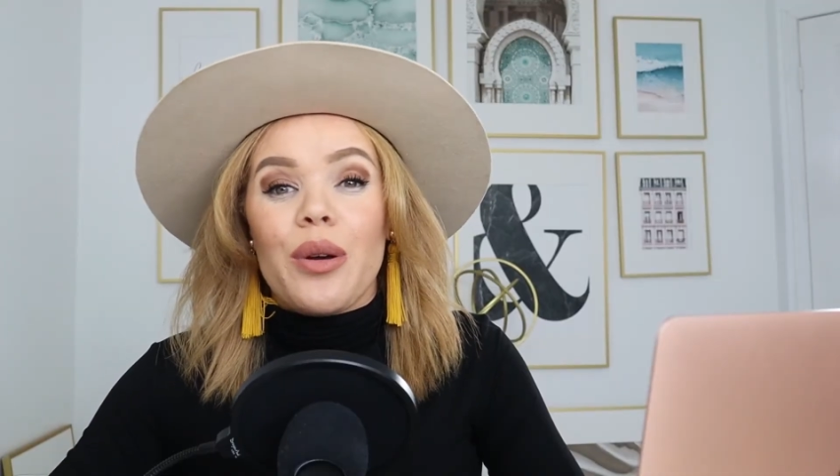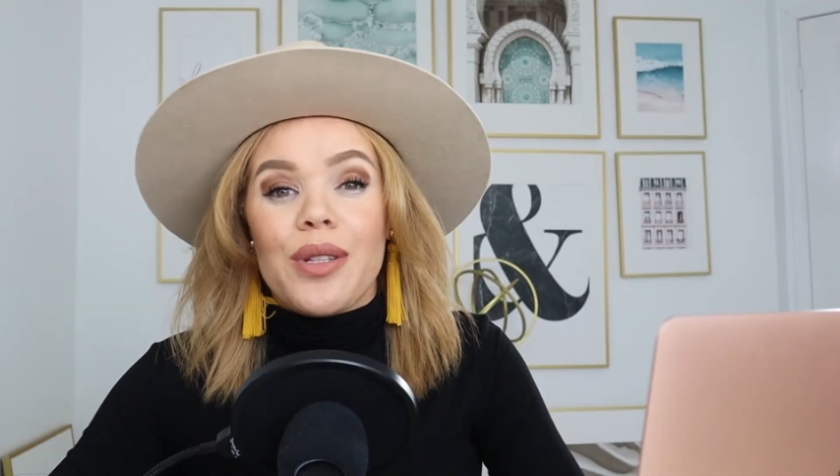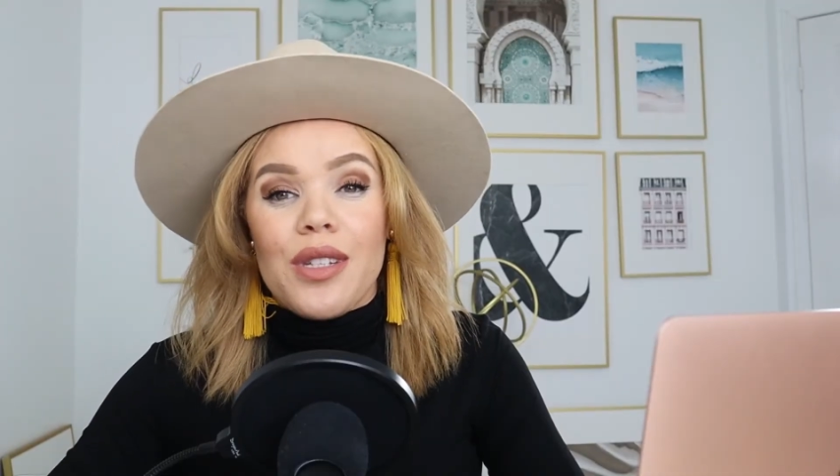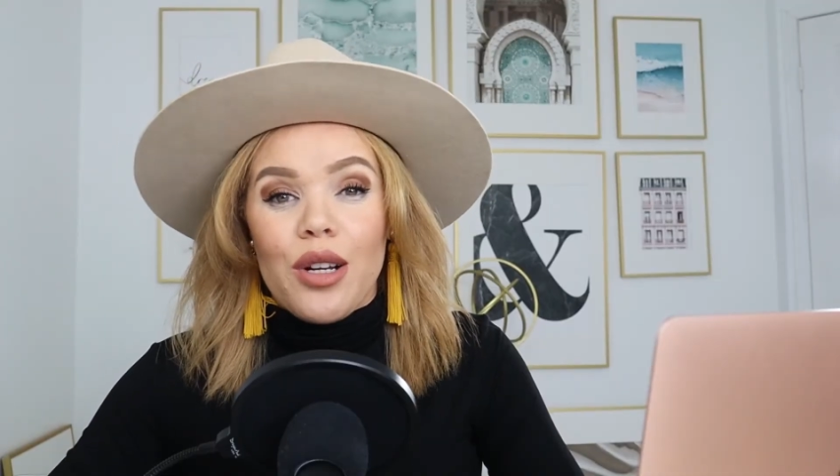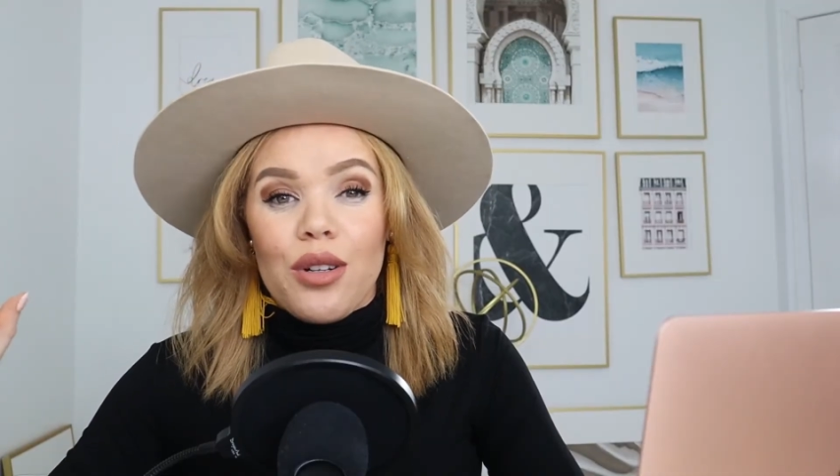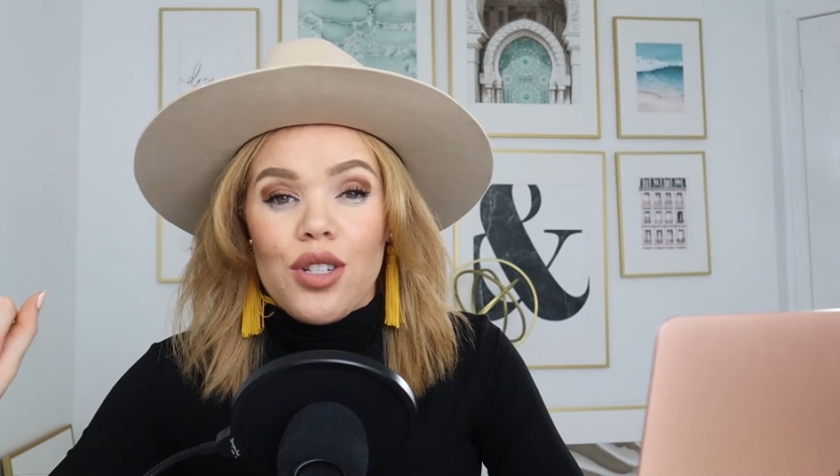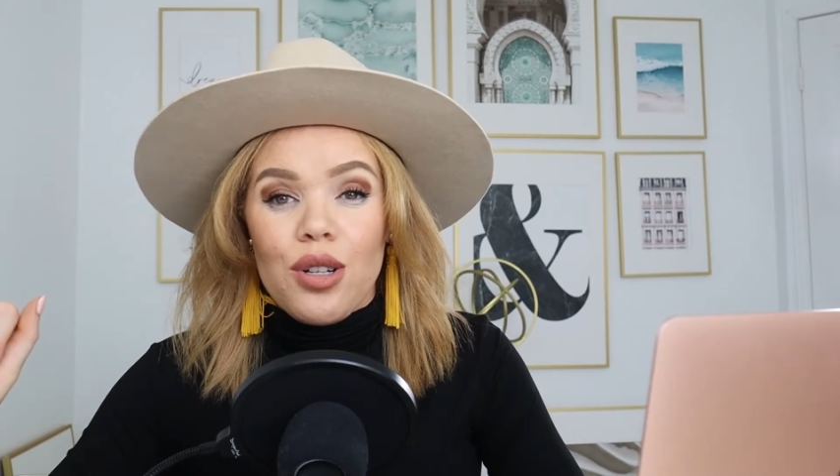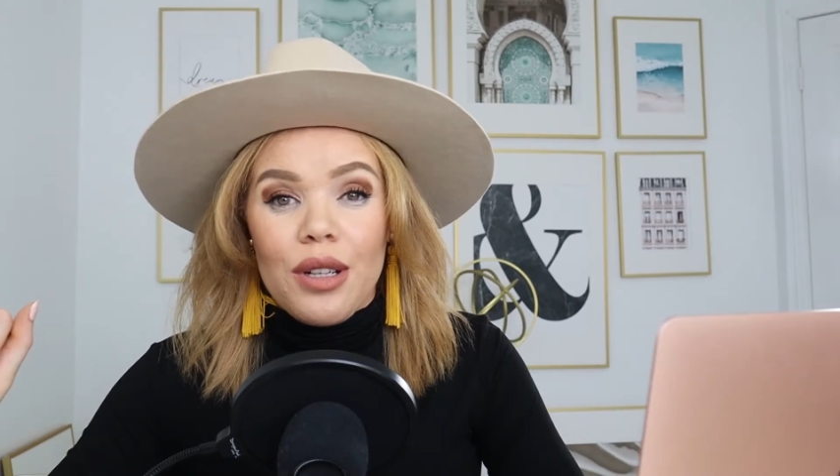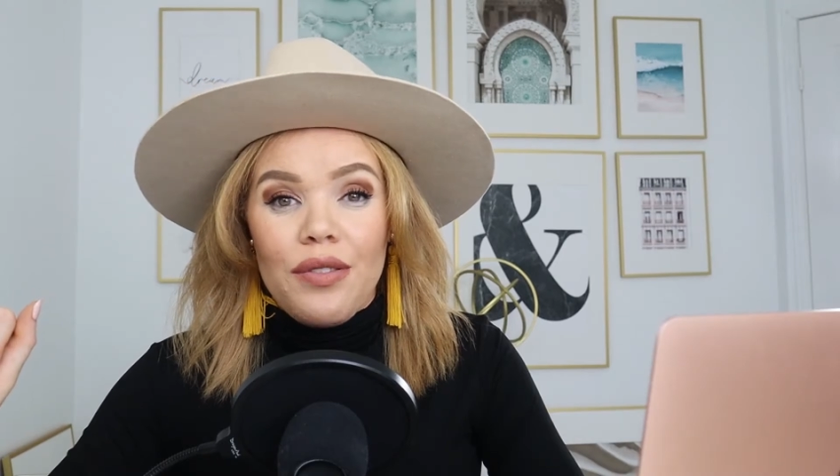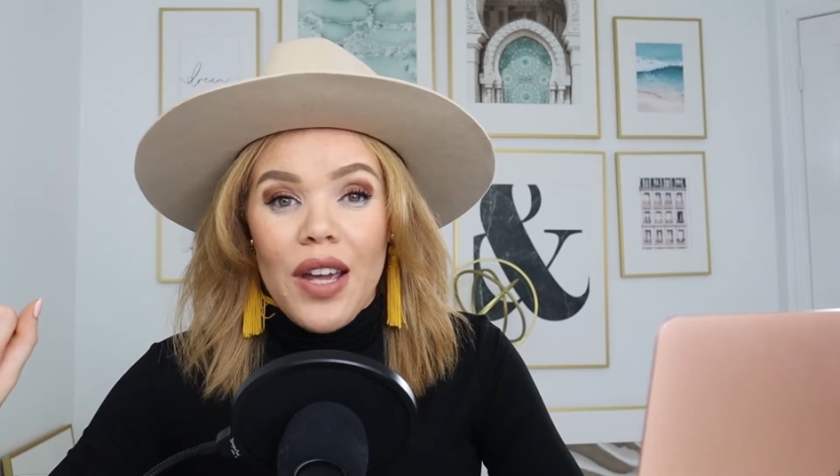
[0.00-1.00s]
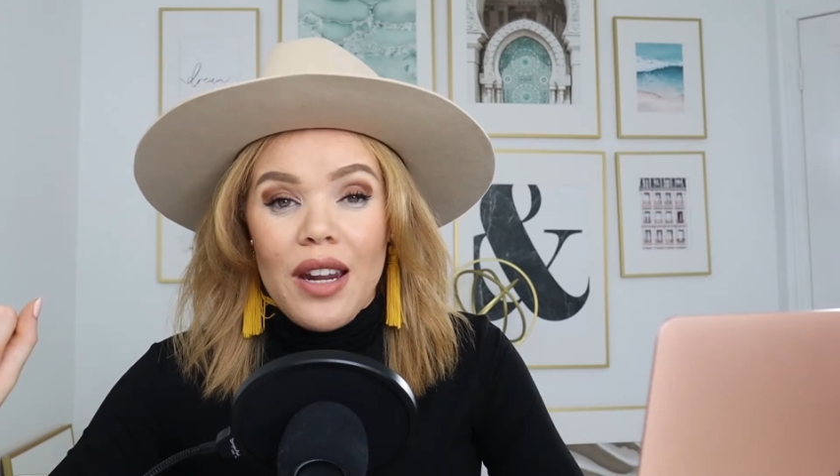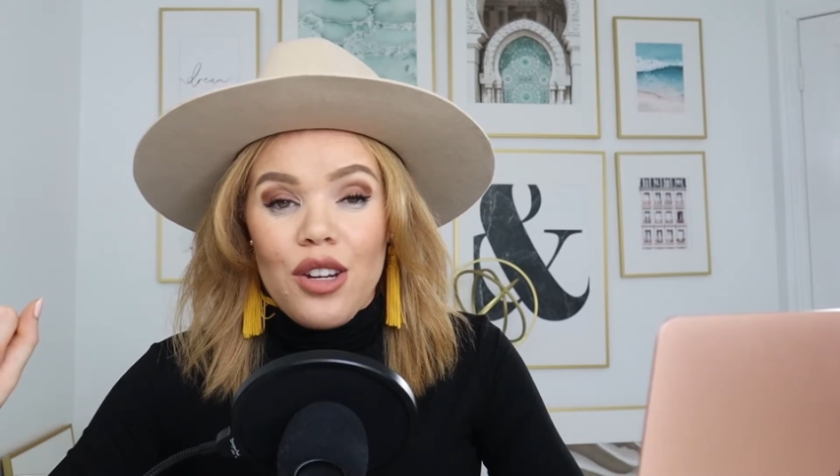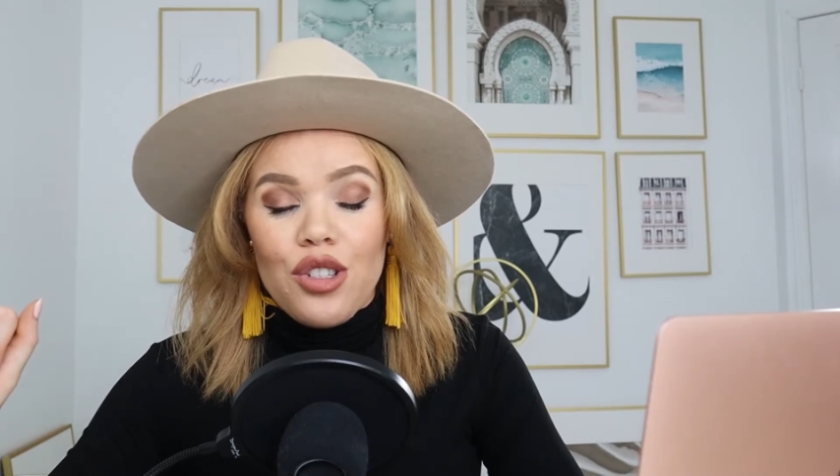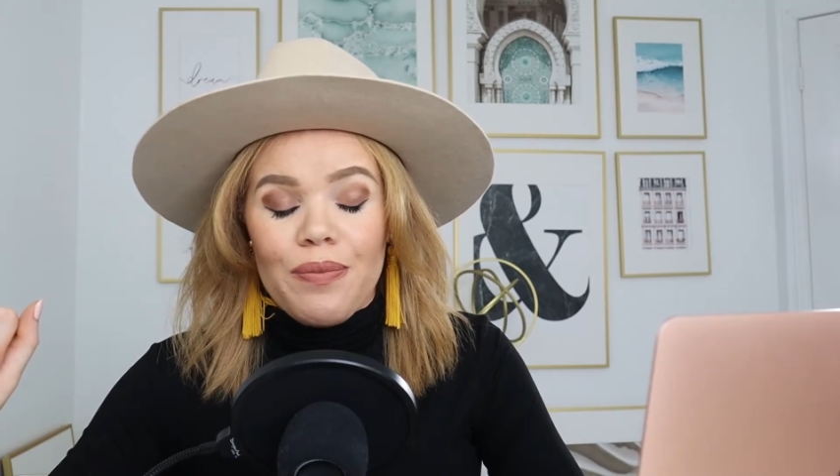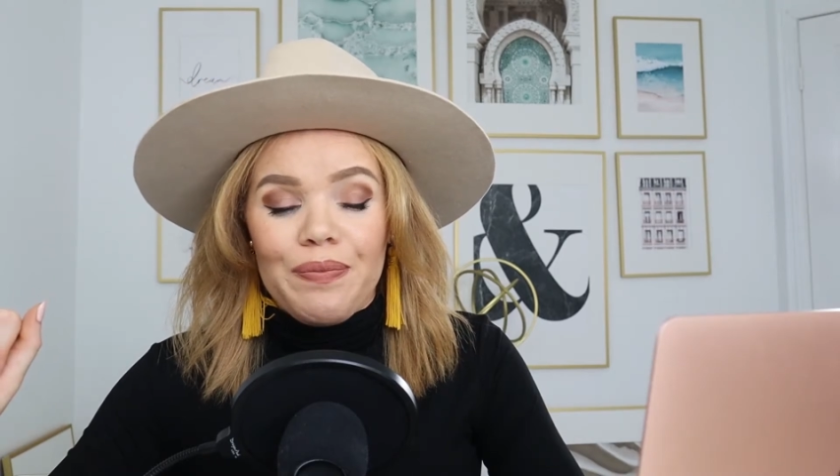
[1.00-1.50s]
those stickers to your
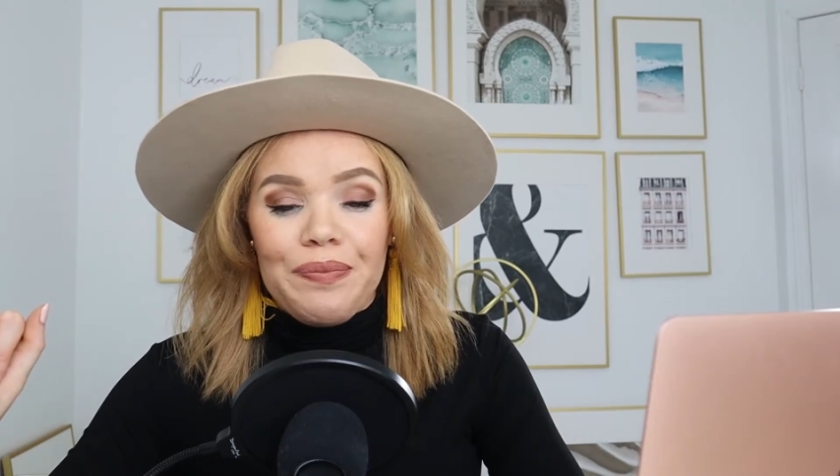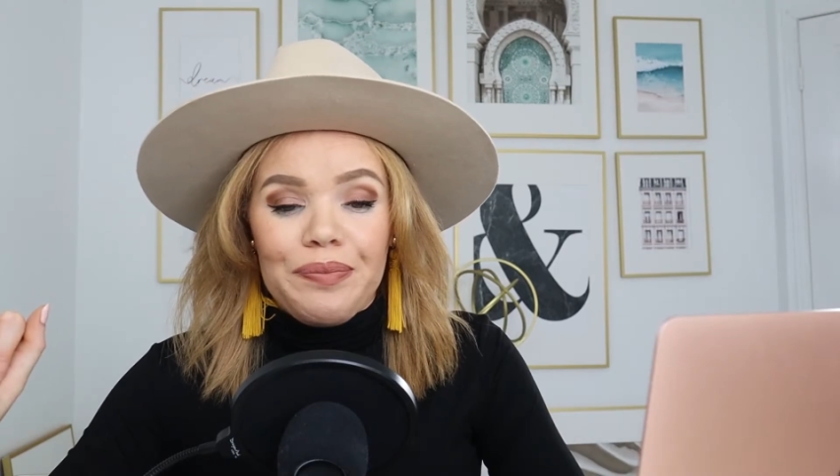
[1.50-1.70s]
advantage.